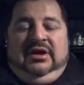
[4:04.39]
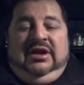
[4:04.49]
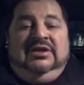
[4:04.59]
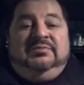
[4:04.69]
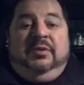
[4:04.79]

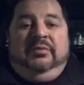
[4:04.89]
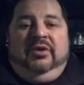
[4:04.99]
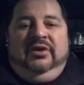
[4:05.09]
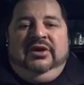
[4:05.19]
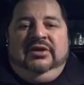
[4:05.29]
and he's
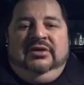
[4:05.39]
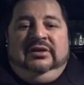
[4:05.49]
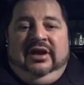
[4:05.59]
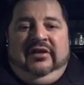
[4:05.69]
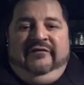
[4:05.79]
promoting
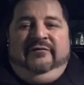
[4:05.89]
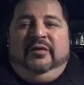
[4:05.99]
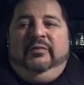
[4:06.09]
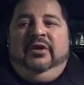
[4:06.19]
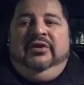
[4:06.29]
love,
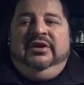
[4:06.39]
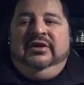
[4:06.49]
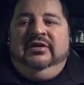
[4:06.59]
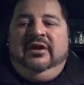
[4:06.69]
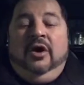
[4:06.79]

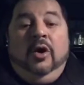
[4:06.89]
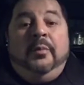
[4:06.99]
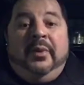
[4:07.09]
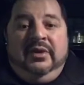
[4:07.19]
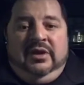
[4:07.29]
promoting
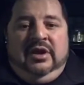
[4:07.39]
hope,